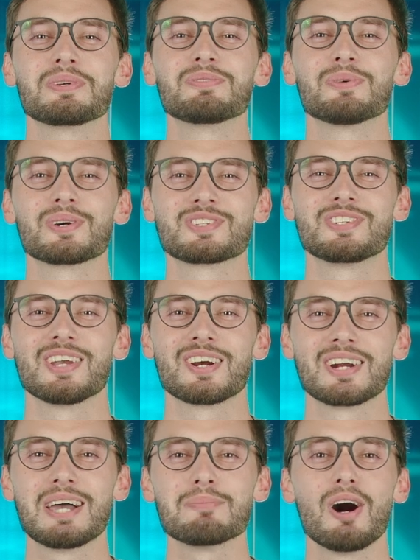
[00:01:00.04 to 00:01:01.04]
twenty-four C R
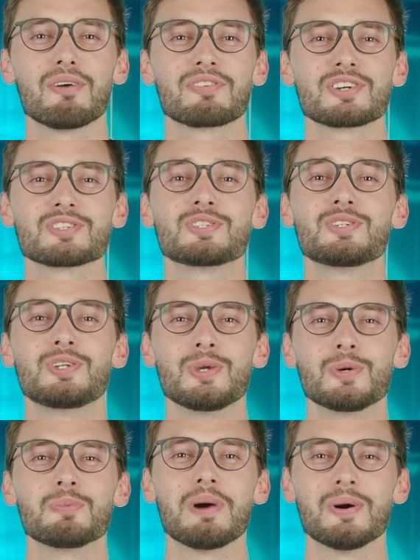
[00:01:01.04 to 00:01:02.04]
M offers
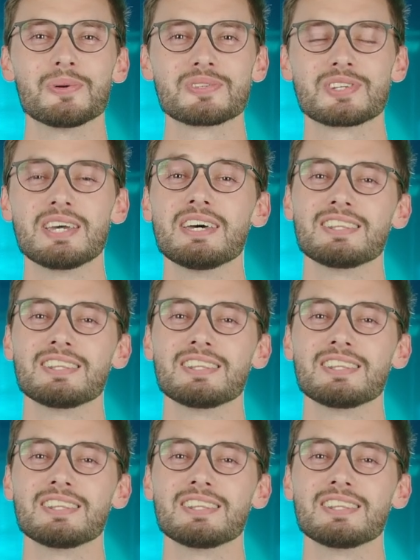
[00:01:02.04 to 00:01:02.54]
two modes: